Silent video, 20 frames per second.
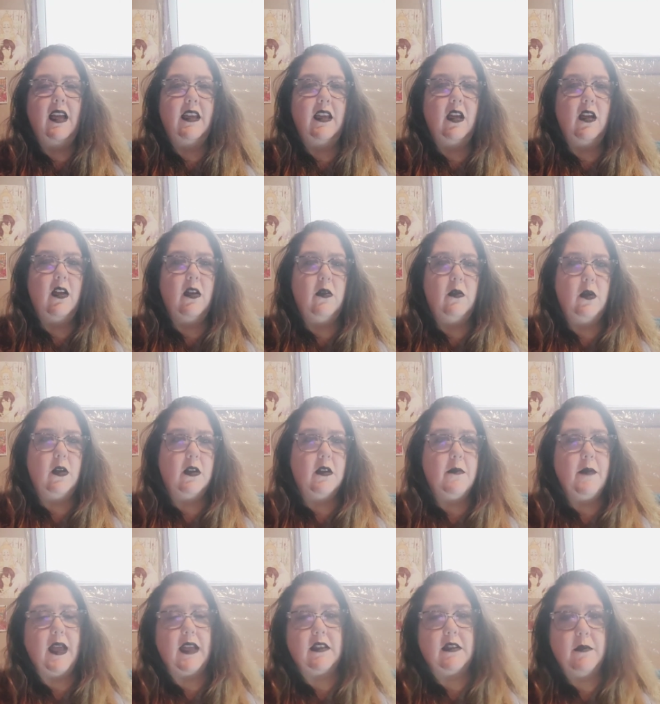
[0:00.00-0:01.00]
y'all,
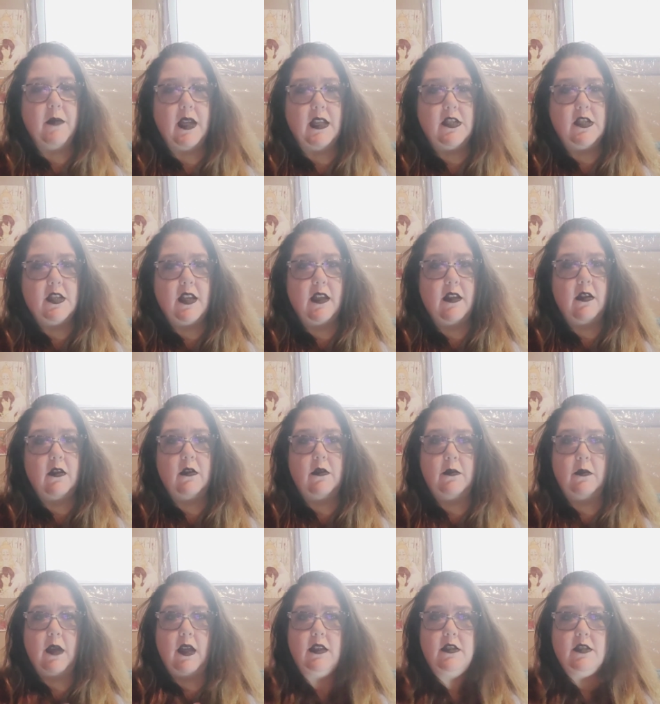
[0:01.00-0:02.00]
welcome back to my channel.
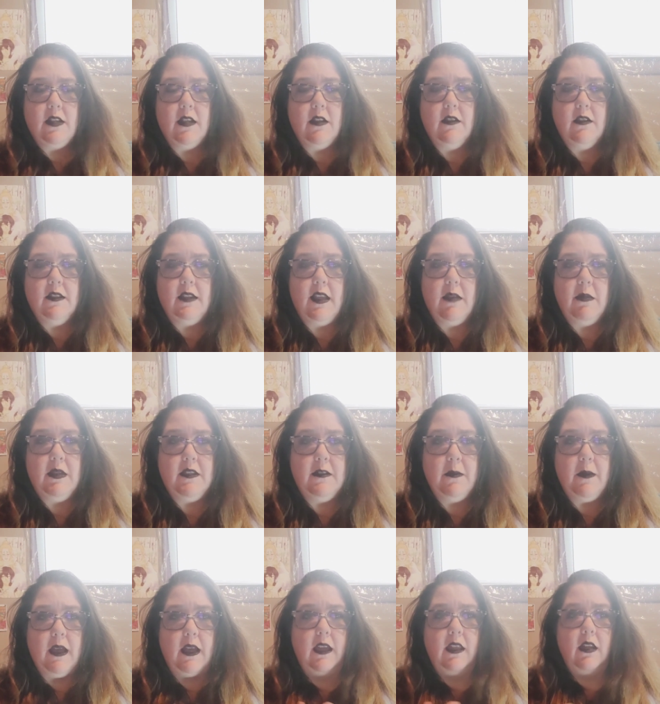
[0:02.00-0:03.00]
My channel's name is
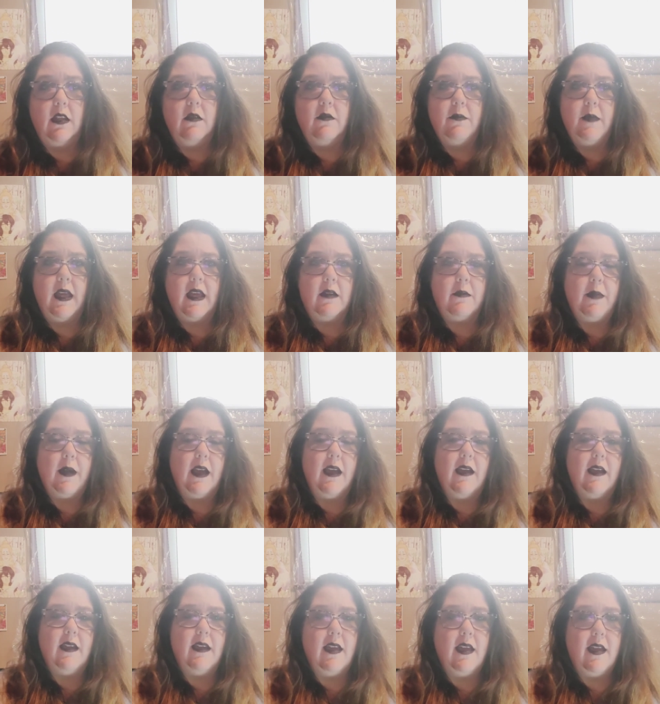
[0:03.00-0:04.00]
Speculative
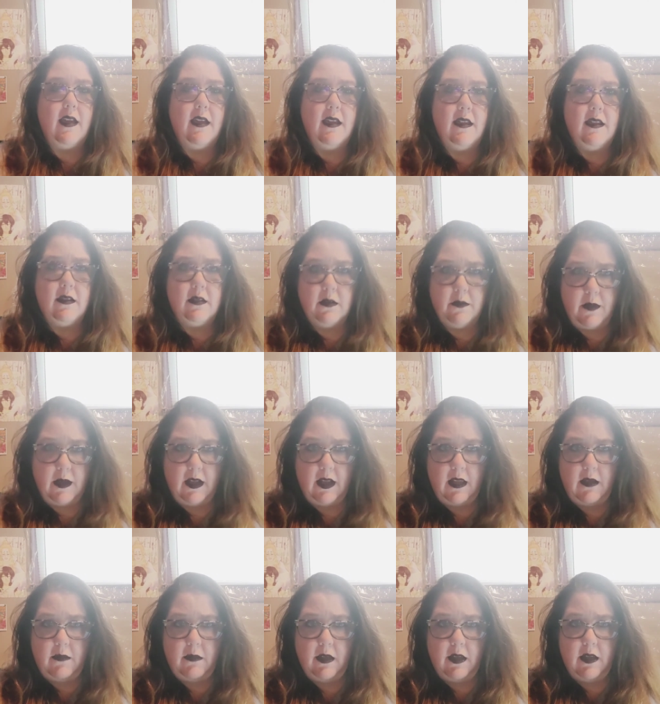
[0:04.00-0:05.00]
Magpie and my
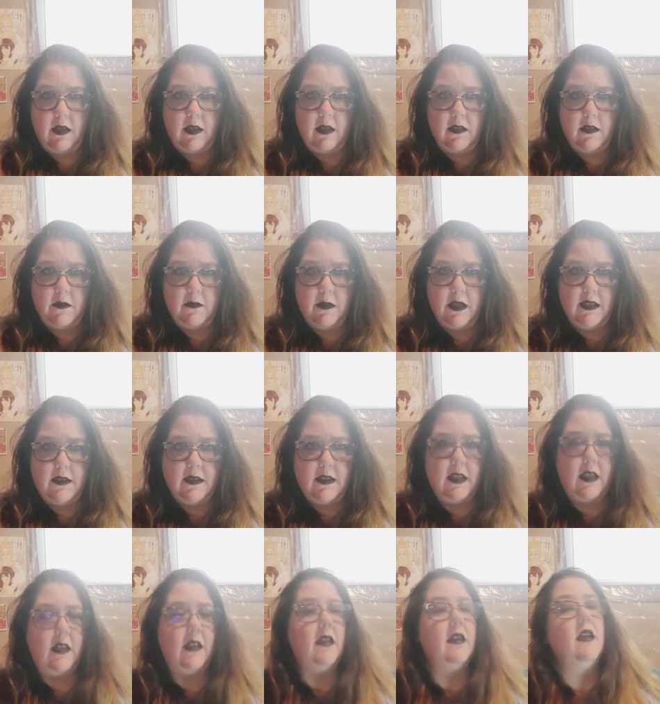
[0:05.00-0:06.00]
name is
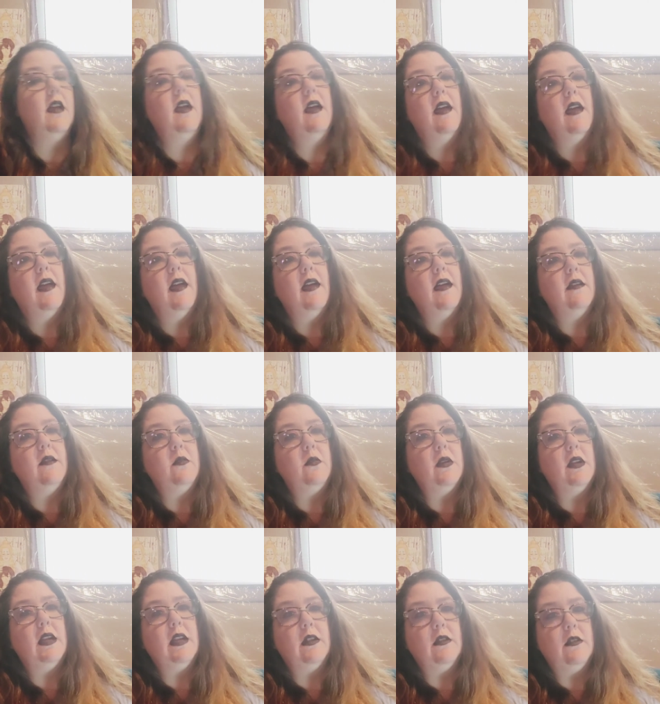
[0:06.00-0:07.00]
Misty. And
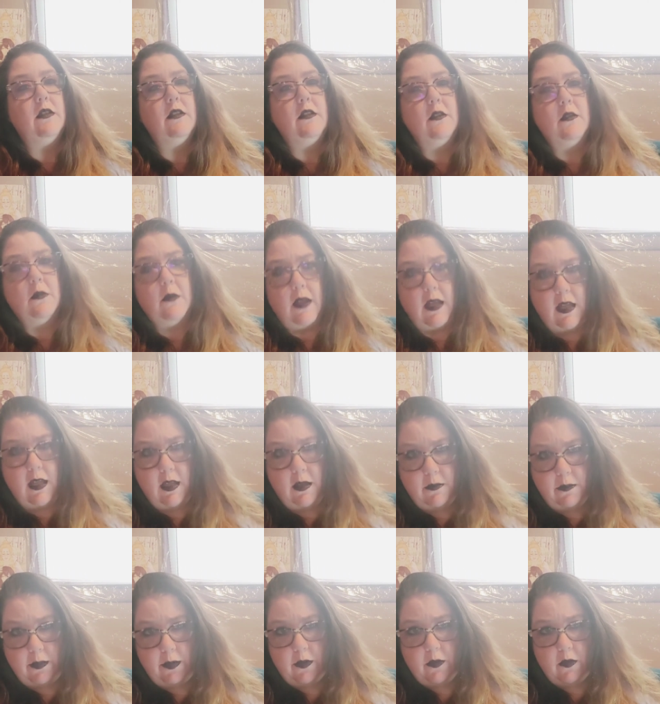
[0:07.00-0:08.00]
we're here to do
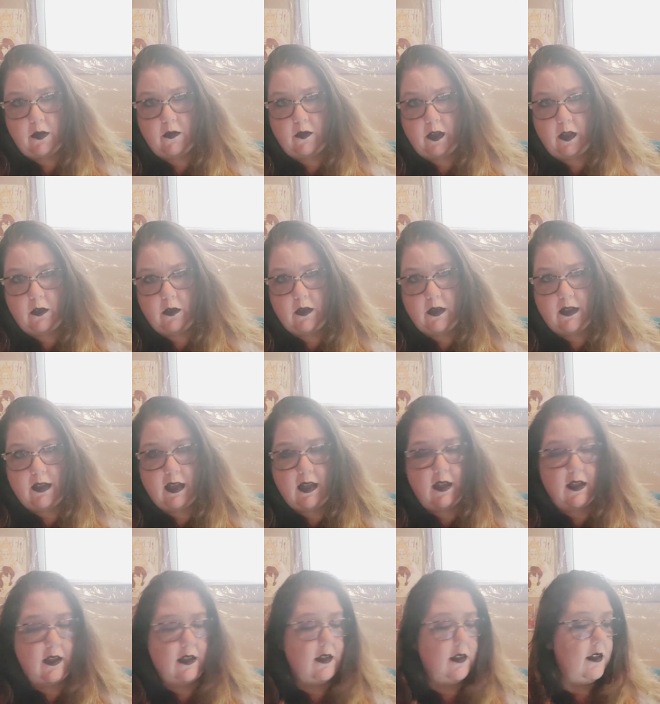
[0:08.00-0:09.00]
a book review
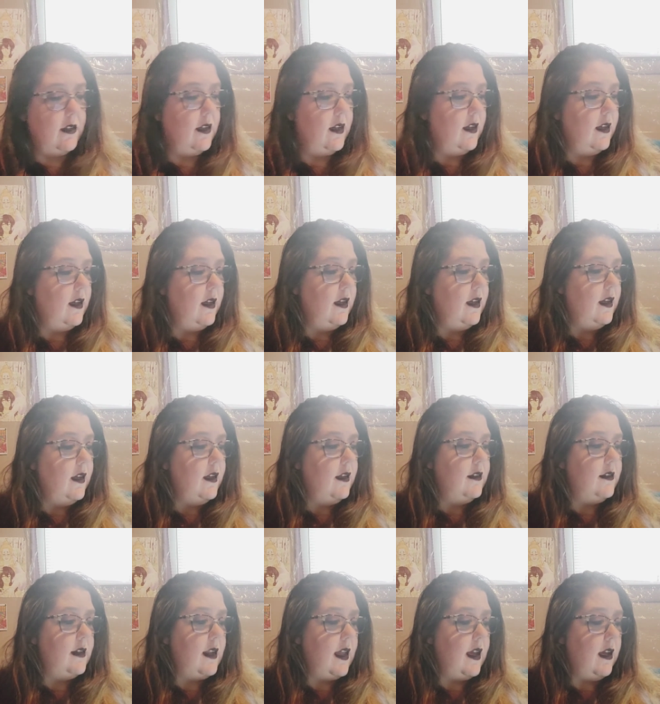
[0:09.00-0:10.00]
today.
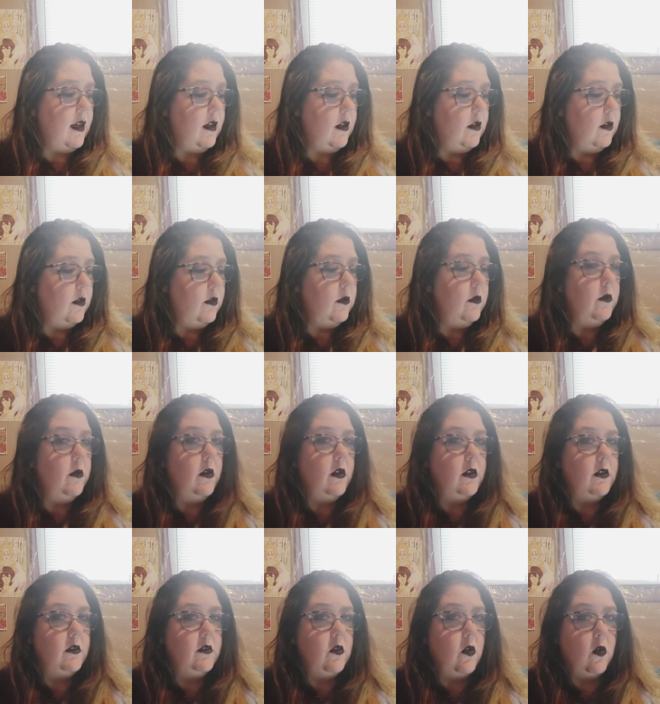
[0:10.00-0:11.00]
Now,
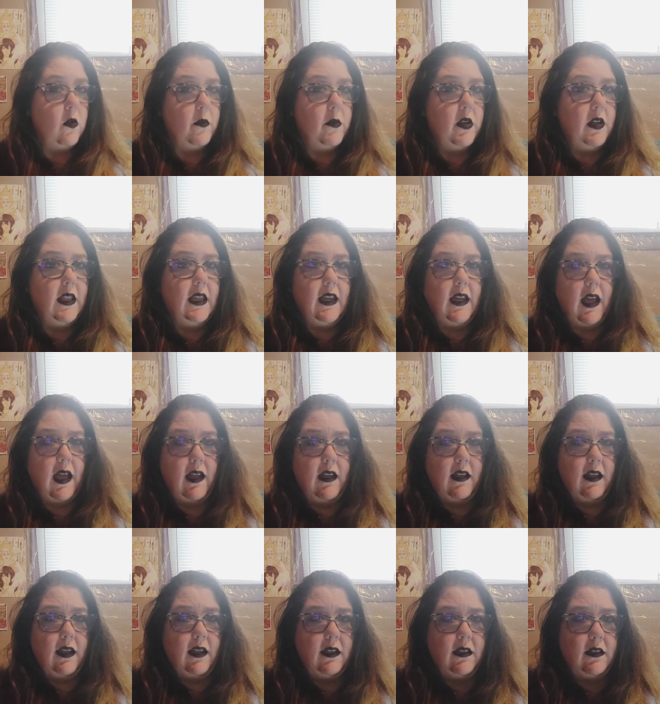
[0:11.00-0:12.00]
normally I
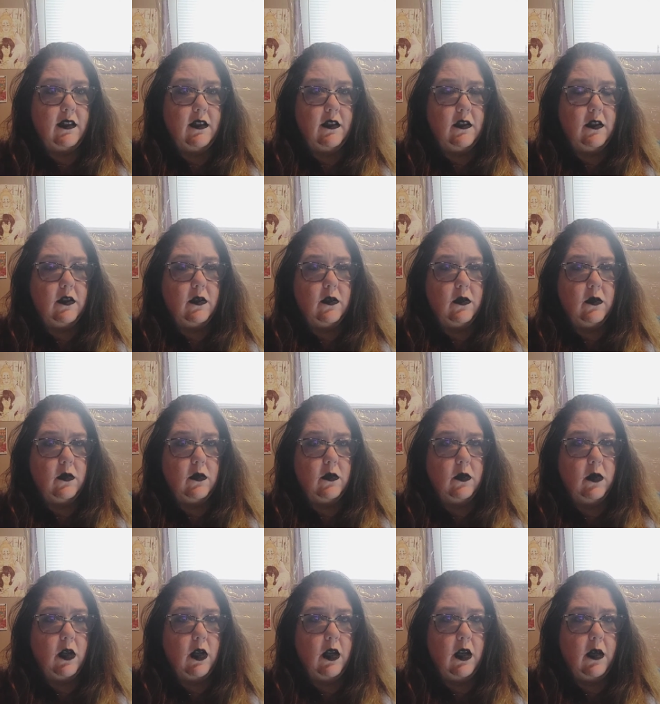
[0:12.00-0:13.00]
like to do
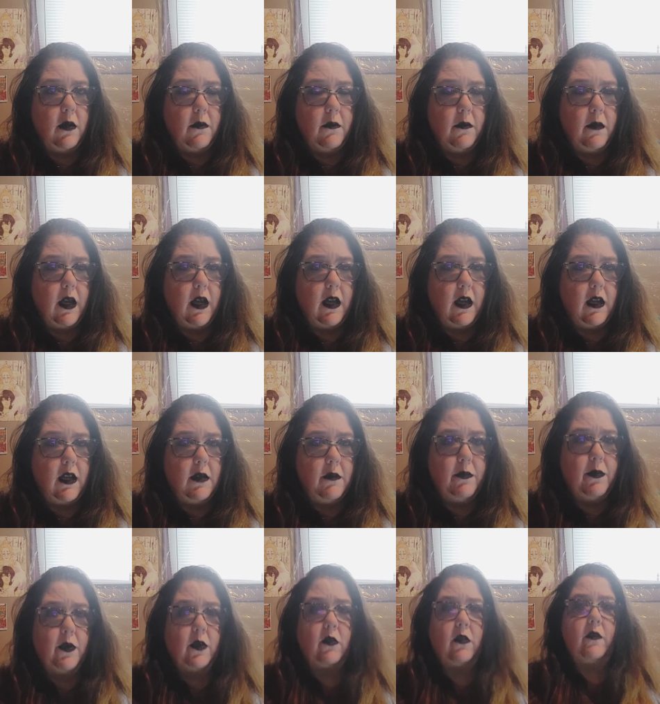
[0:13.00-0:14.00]
my
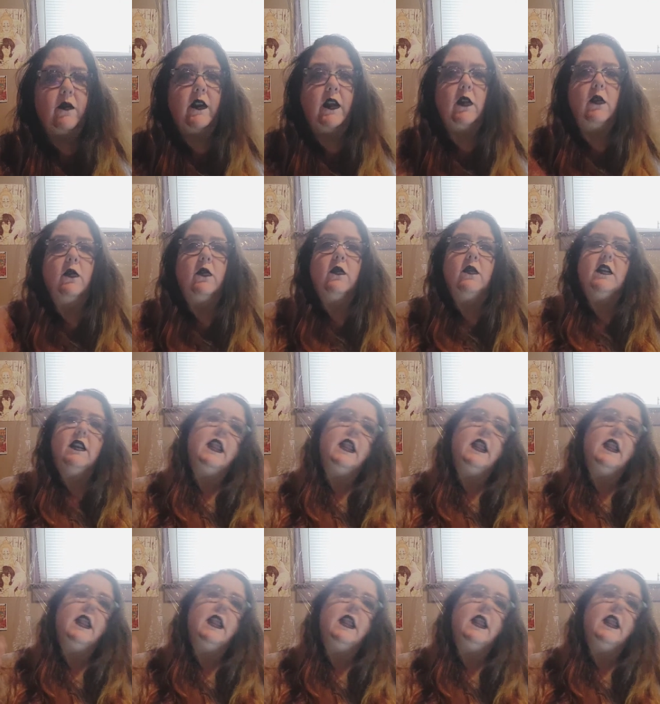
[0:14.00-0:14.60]
book reviews